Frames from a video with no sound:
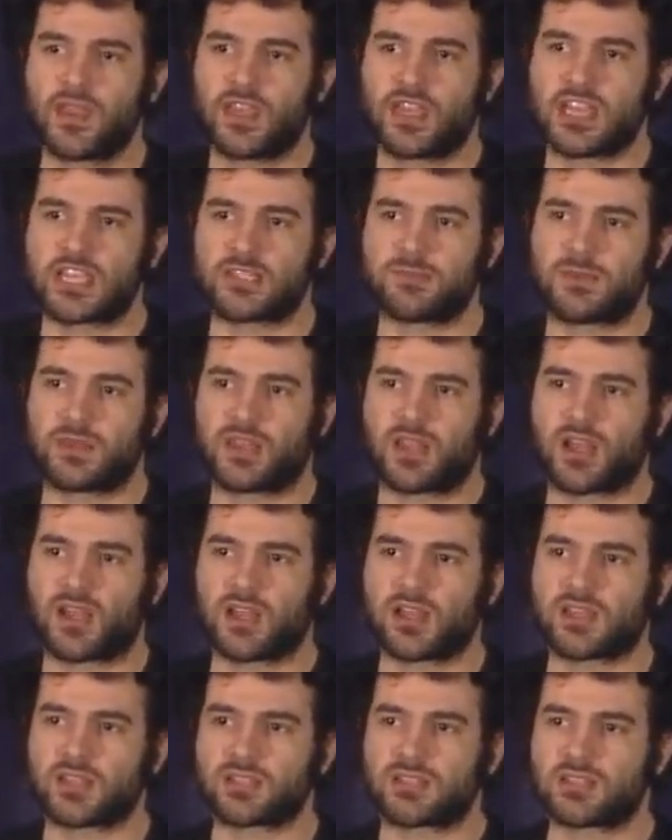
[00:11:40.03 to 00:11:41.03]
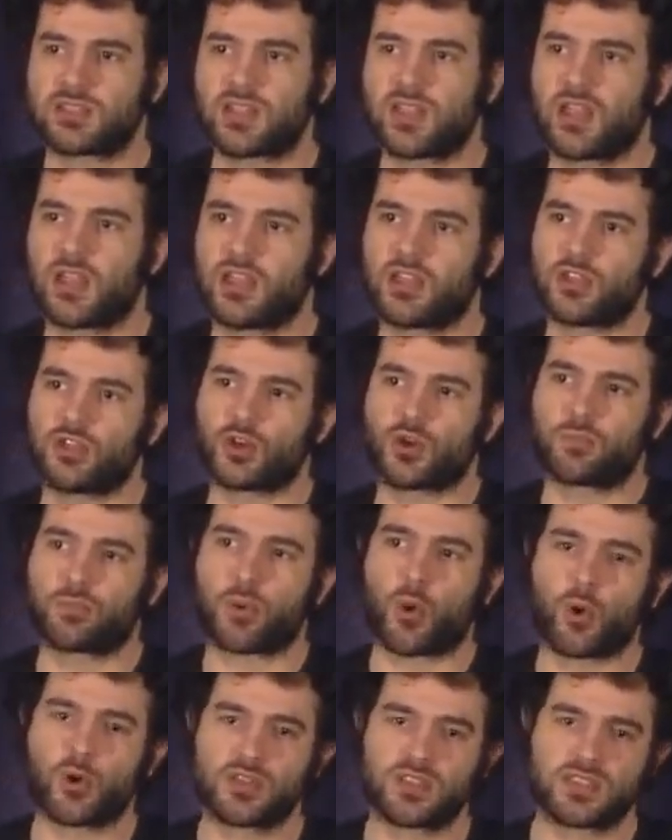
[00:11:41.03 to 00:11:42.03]
is because you know,
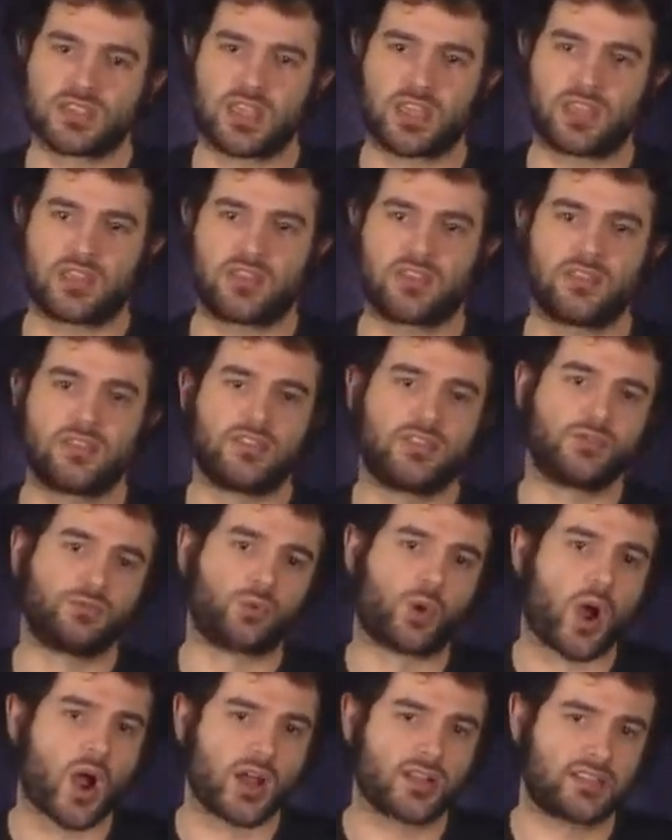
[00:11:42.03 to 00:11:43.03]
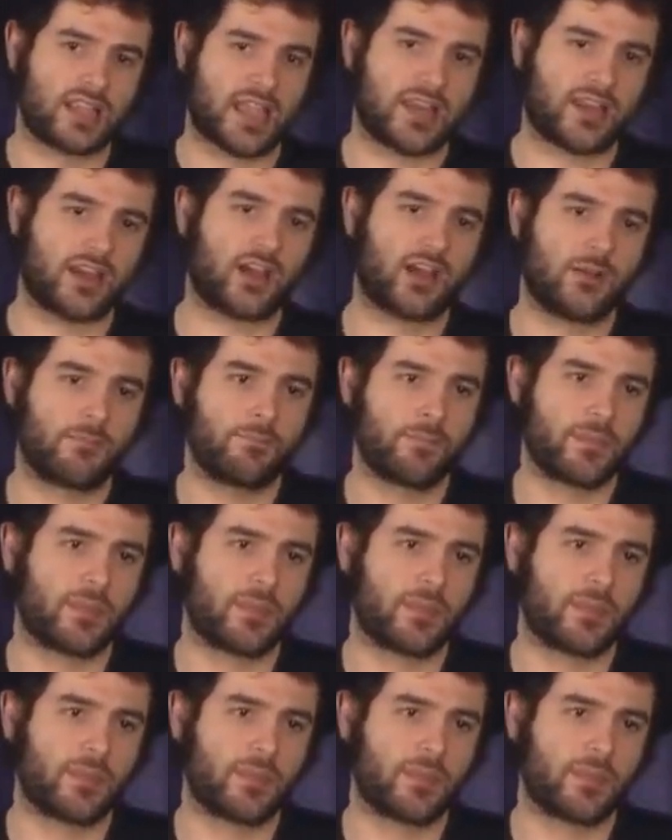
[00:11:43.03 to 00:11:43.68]
posting raw data